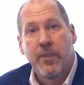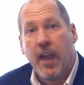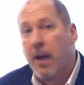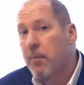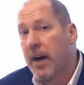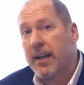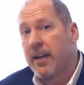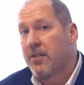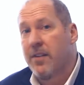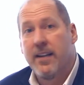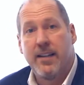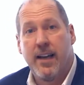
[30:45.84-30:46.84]
And my day's
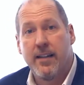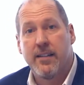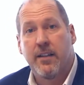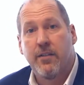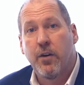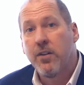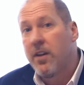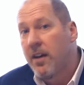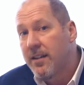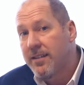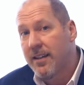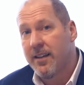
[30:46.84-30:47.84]
fantastic, folks.
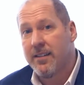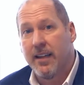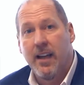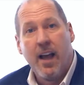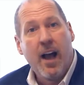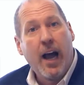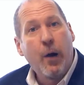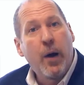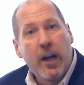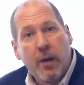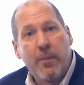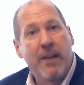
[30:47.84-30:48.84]
Seriously. I
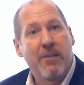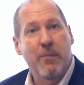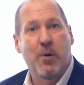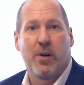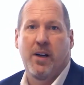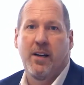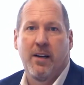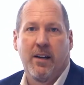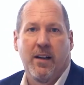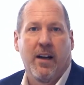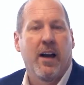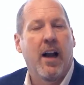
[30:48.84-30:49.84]
wake up every morning
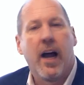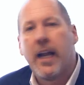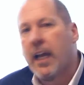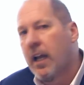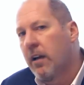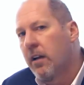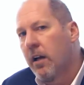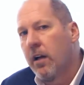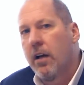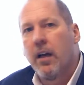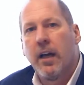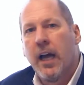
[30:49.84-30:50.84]
and I get,
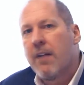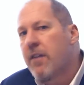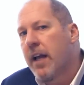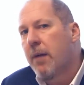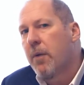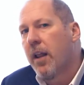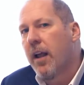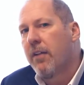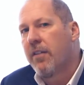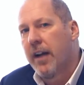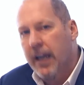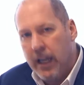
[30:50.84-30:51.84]
every day of my
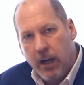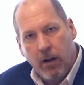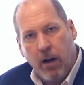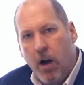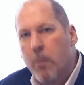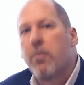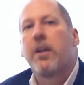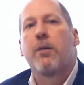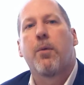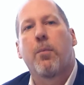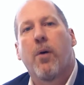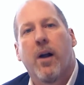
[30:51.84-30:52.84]
life, I get an
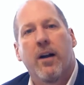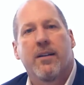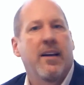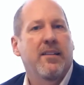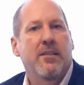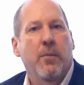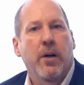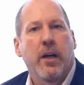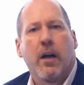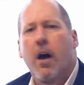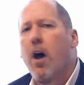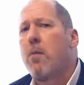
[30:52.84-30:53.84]
unbelievable product testimony.
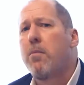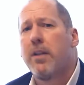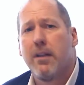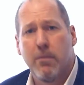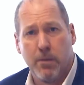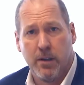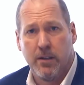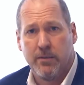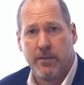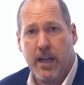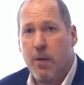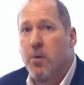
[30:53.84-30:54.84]
Unbelievable.
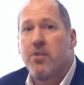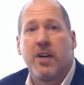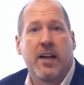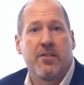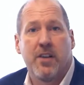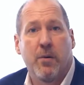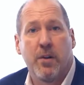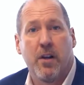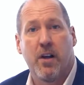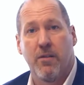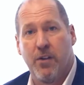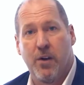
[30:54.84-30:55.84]
I wish I could share it with
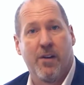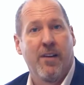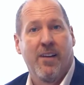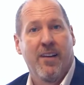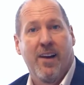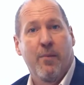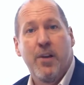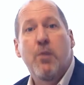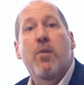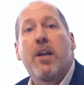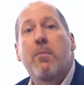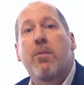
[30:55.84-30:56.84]
all of you. I mean, you
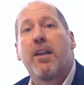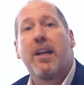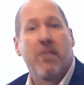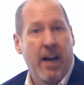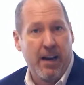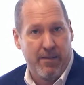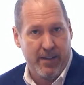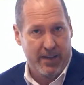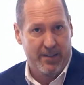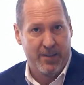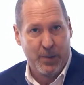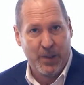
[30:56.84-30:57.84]
wouldn't even believe half of
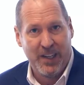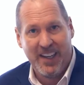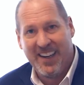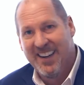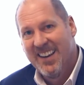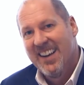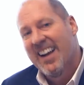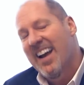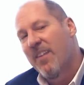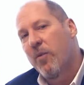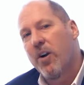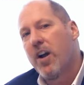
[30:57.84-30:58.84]
these, okay?
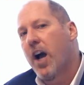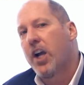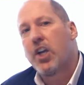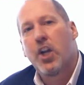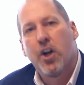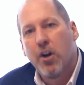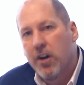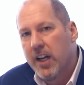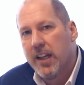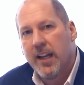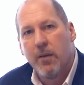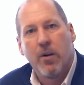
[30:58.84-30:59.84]
And we're not curing
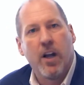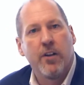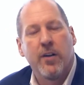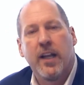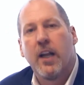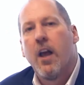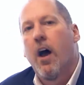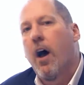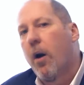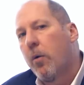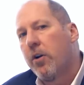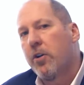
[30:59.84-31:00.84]
anything. We're not doing anything.
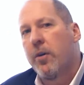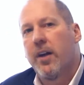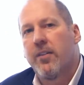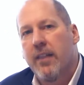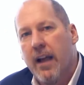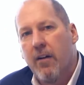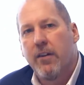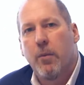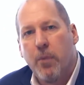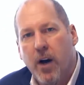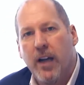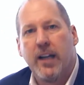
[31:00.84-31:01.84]
All we're doing is allowing the
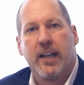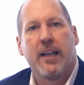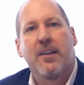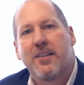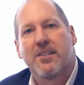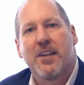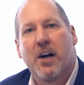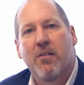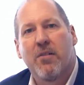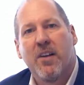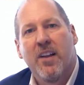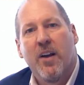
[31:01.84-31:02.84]
body to heal itself.